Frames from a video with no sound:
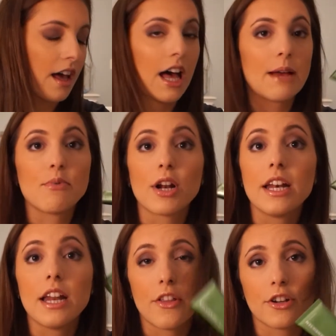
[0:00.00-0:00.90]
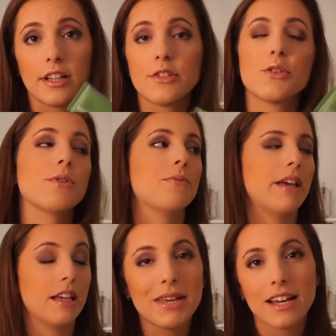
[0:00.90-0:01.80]
I brought another cleanser with
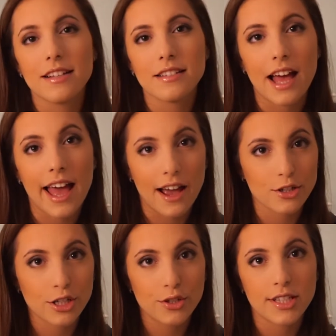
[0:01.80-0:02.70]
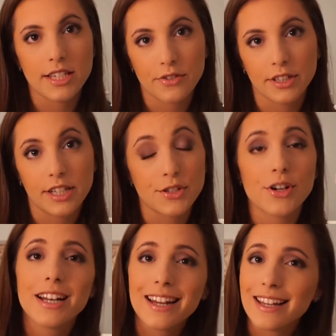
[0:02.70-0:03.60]
me because I actually use a different
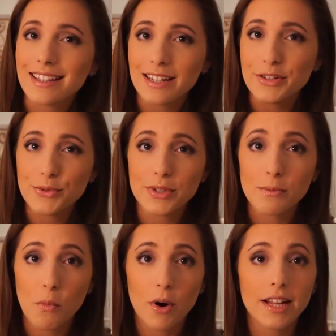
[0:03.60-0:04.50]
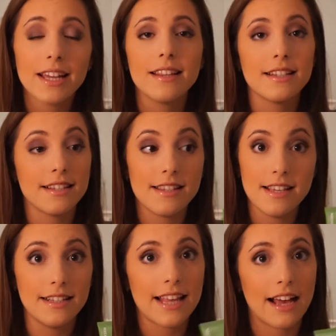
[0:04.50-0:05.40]
cleanser at night than I do in the morning, and this is
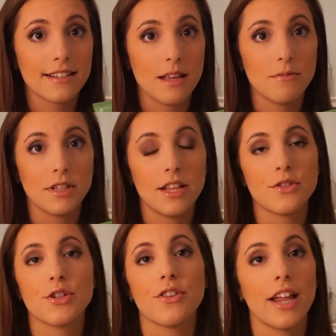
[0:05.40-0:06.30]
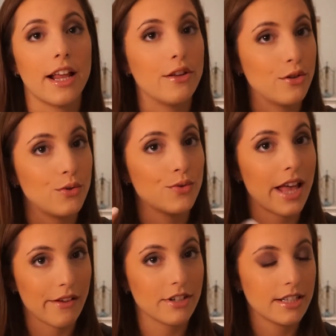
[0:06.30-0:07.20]
the exact same cleanser that I use
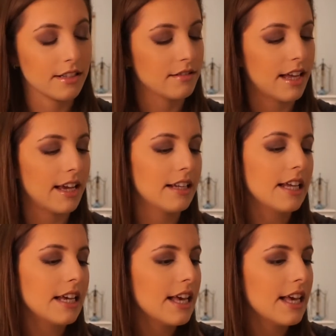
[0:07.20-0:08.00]
every single night.